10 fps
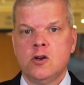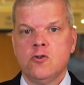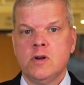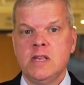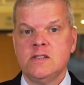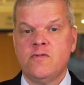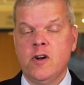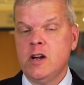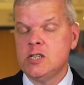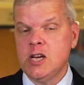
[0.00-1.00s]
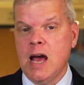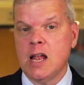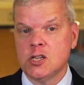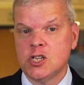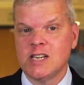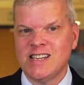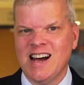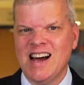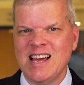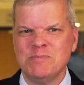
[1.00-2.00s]
during these very challenging
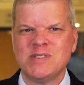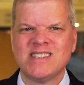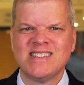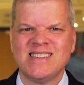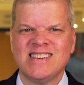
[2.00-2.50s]
times.